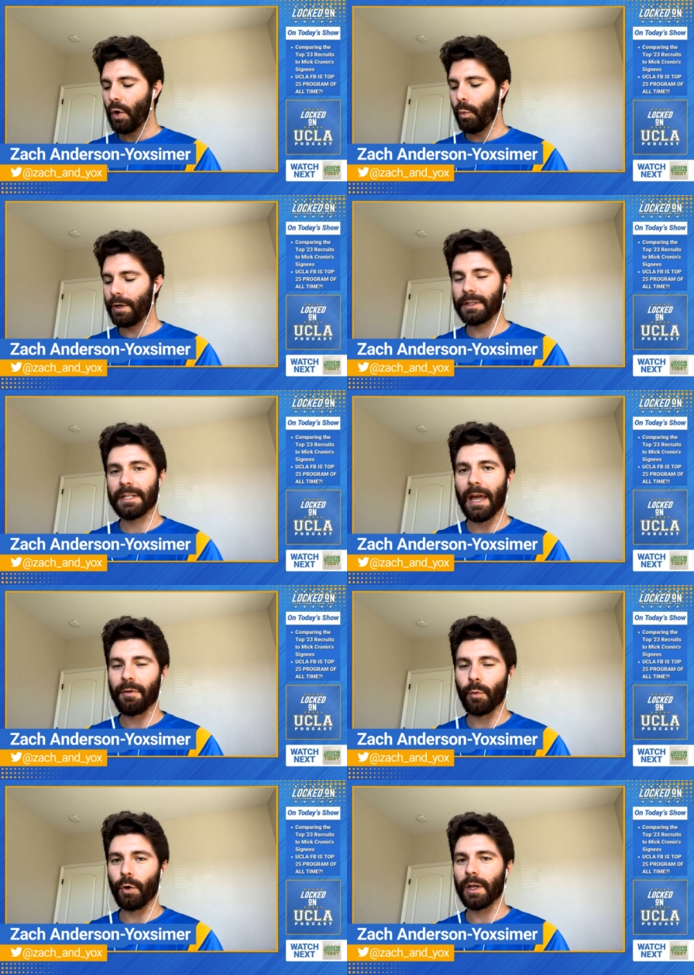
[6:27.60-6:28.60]
with
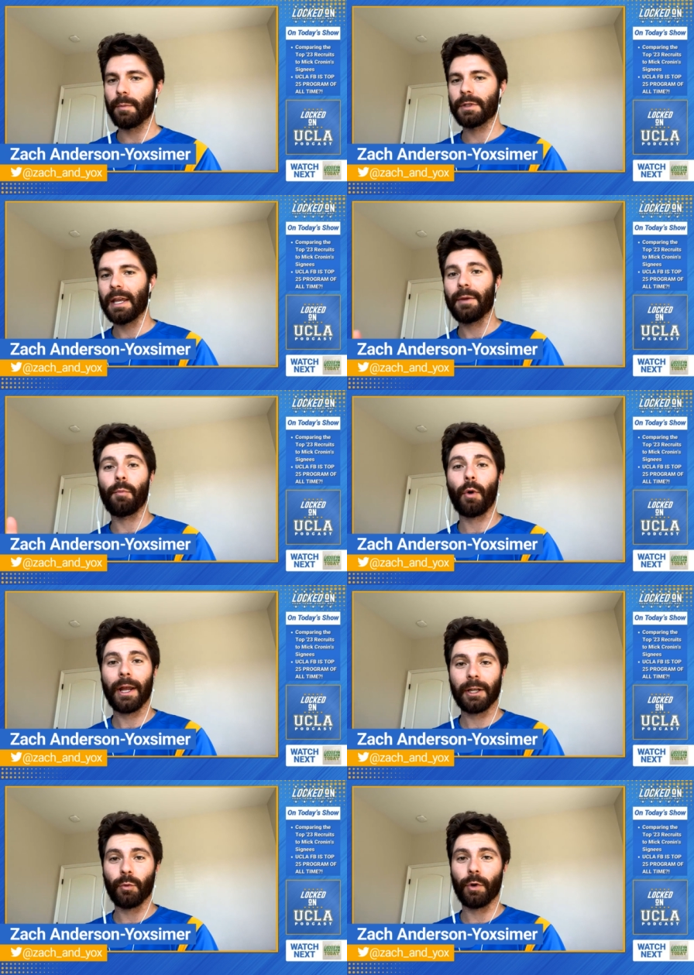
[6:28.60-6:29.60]
Devin Williams and
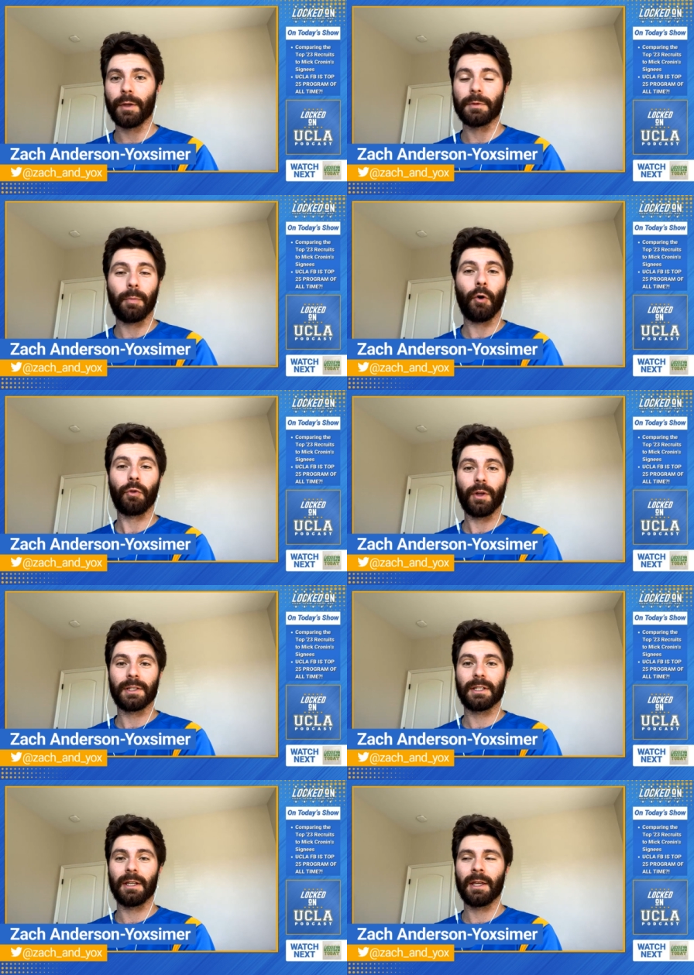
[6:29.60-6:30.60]
Brandon Williams, both
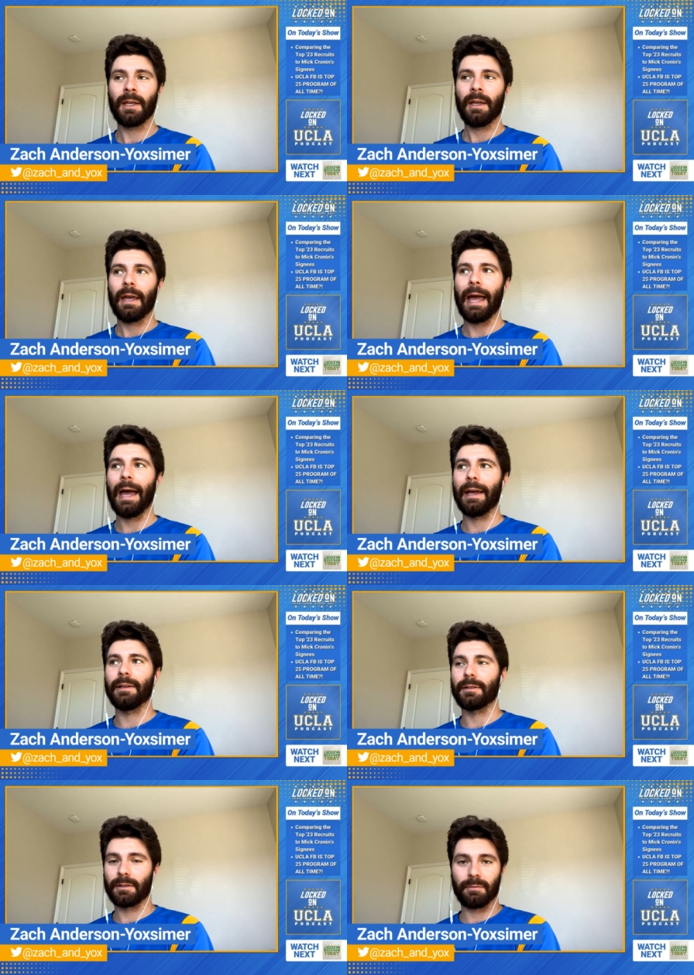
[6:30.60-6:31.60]
listed
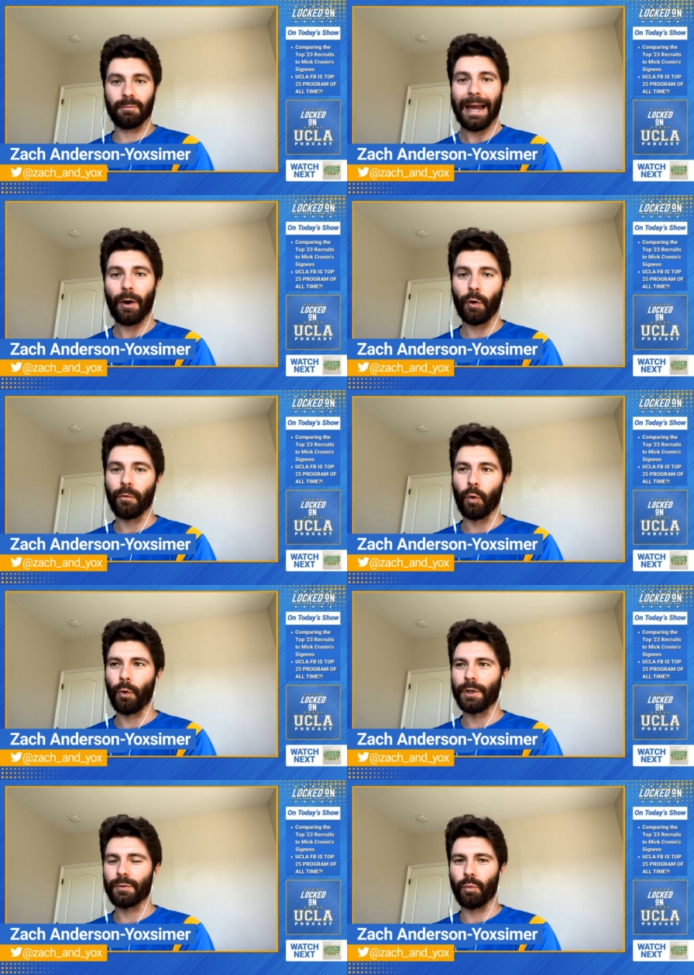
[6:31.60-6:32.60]
as power
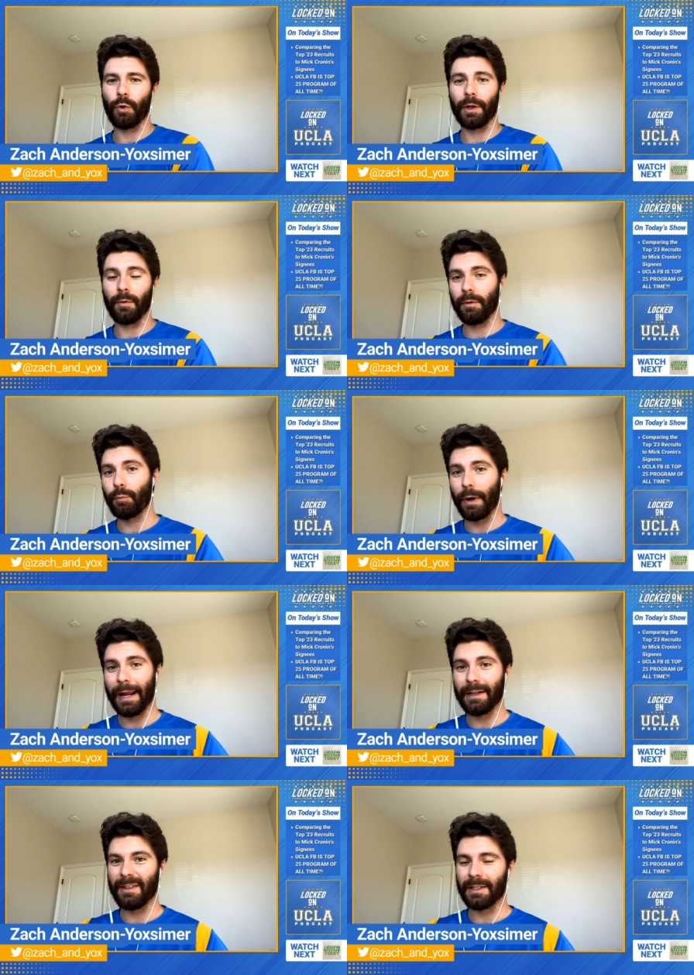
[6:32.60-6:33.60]
forwards. What
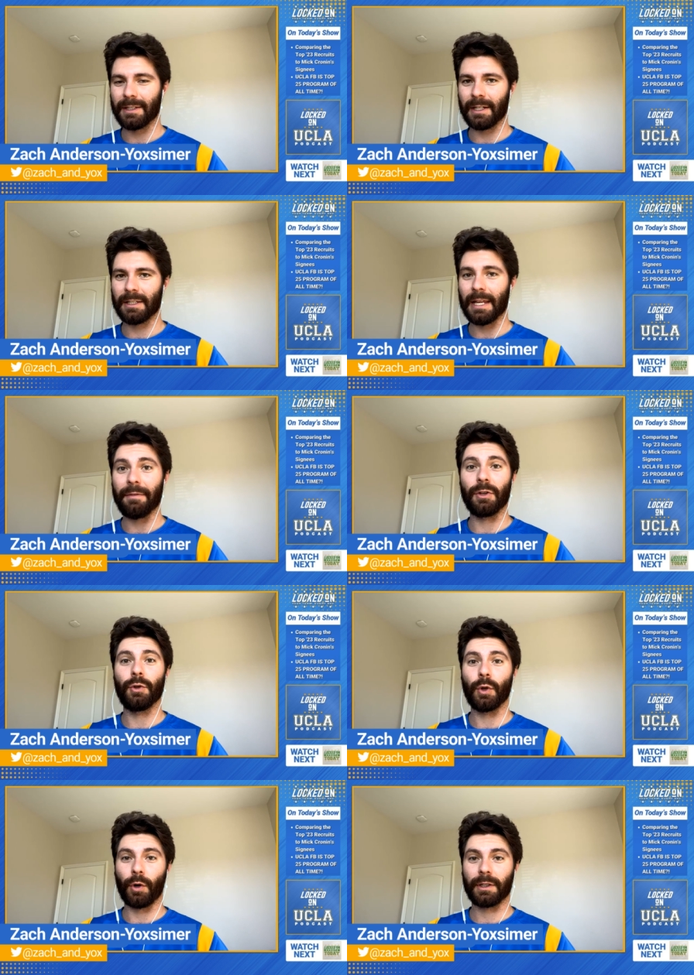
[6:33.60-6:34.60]
Brandon, the six-seven New
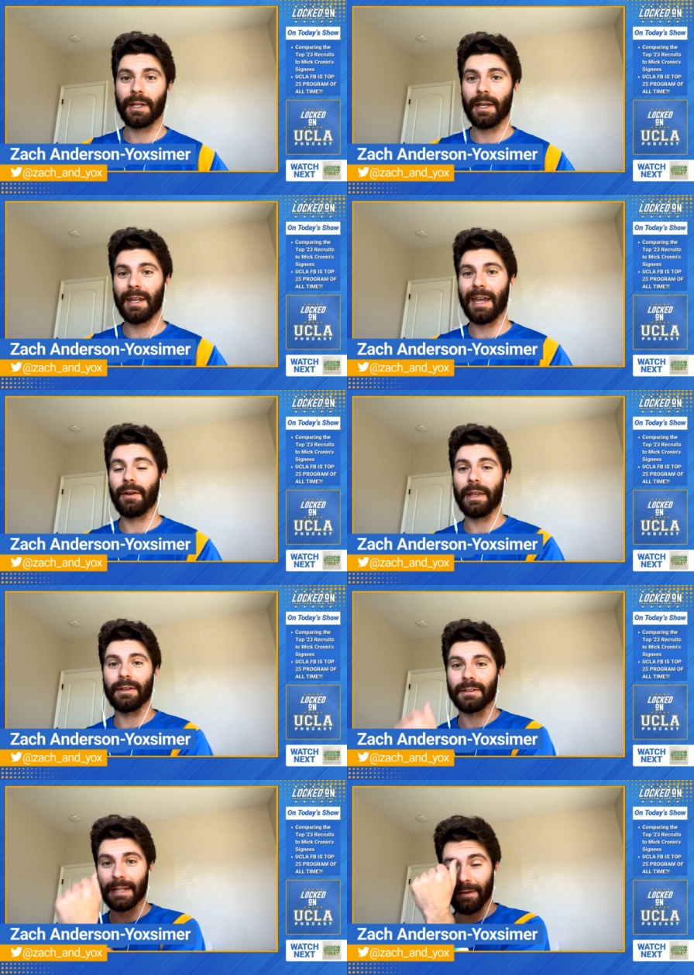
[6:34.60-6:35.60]
York kid, and
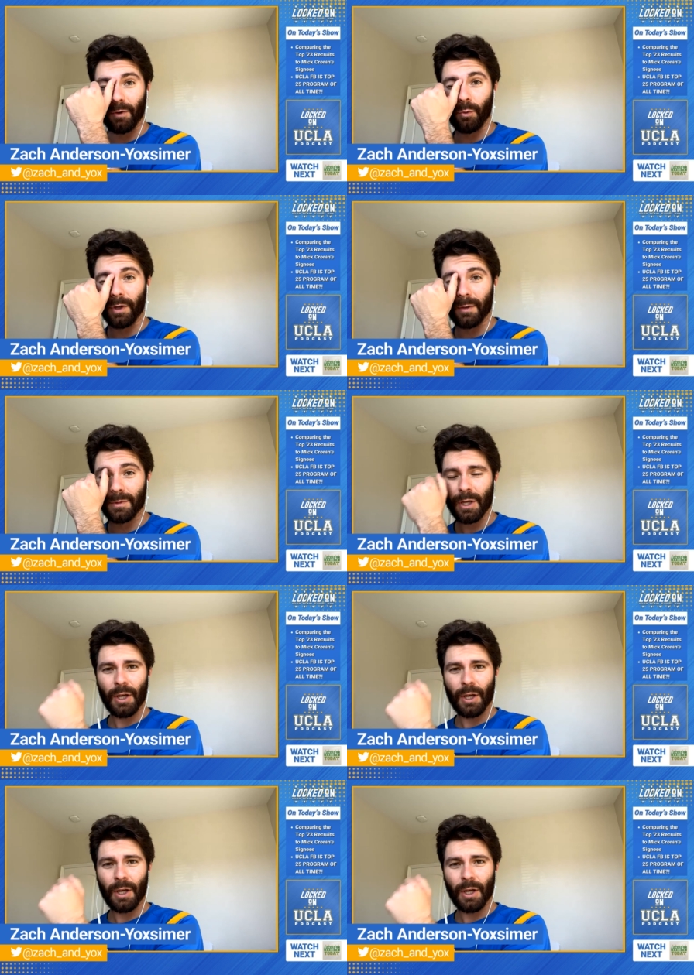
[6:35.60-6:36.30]
then Devin Williams,